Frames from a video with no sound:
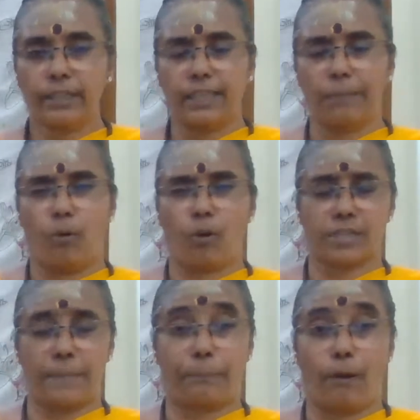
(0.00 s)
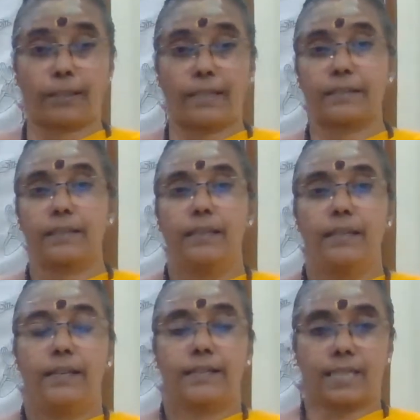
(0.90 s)
The most important
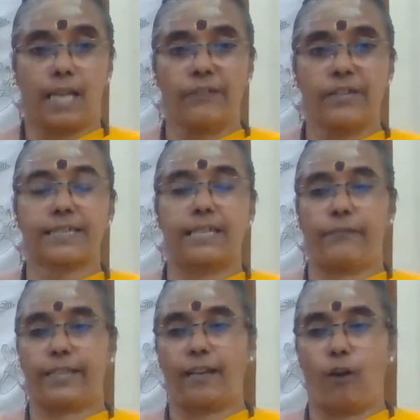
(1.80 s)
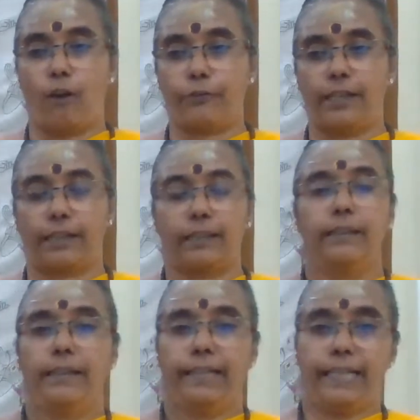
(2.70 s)
service that we can
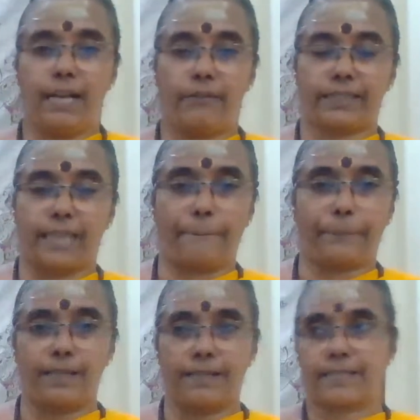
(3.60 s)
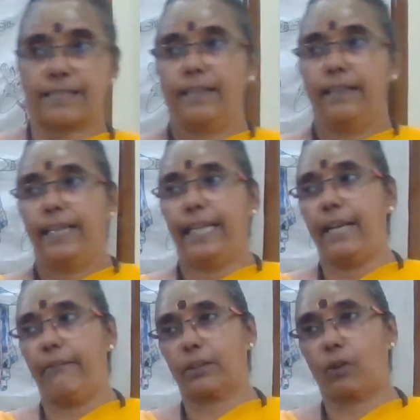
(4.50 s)
offer in our temples, in
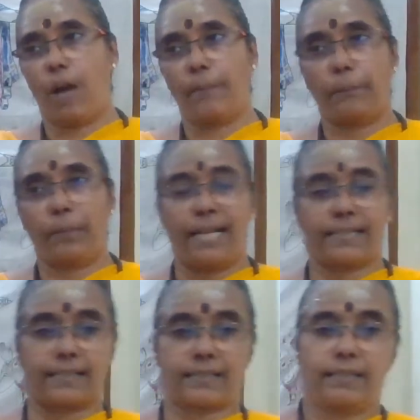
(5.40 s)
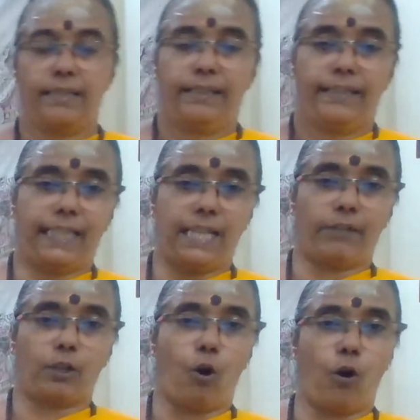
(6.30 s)
our common places, in
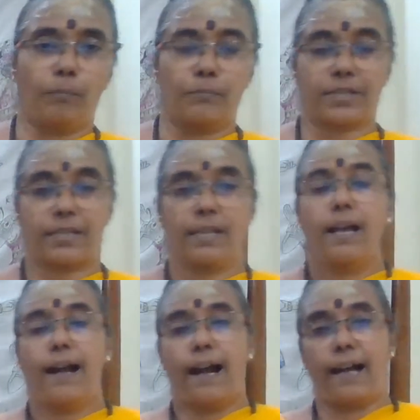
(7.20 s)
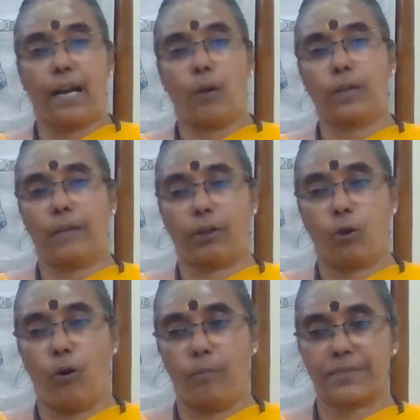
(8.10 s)
our homes, around our
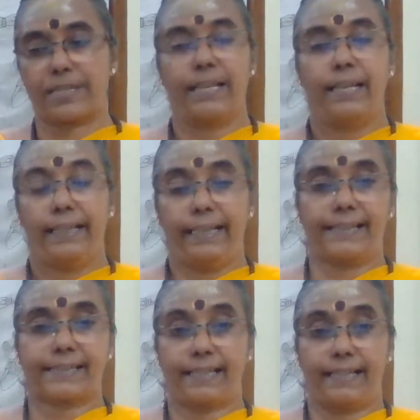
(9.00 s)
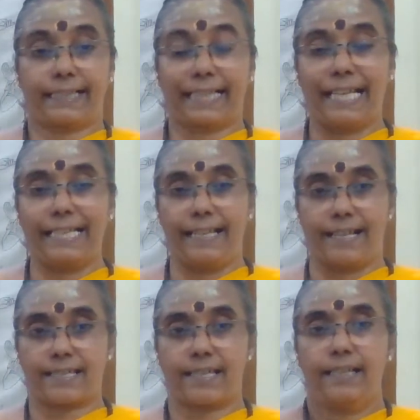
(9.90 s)
homes is
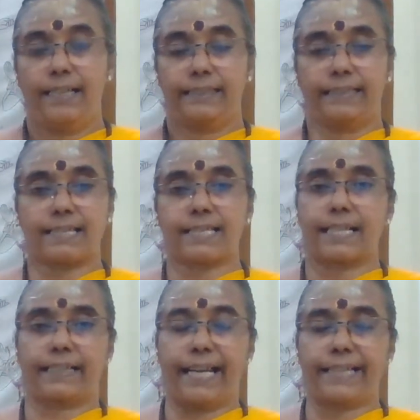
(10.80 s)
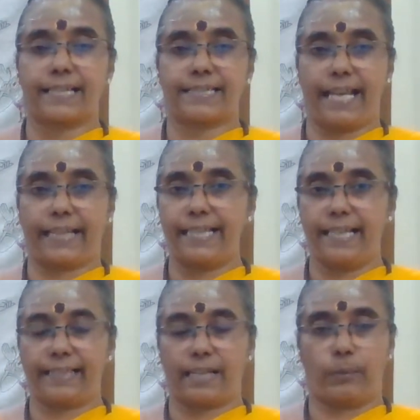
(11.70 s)
cleanliness. This is the greatest
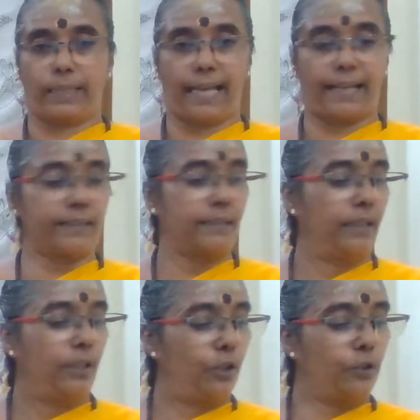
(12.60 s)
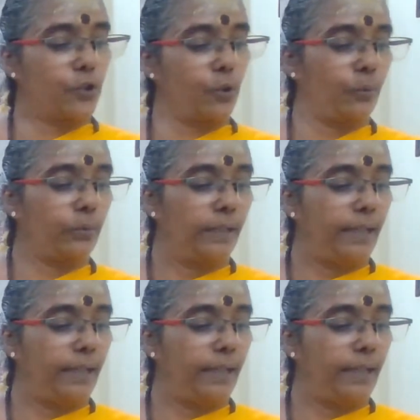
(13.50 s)
yajna that we can do.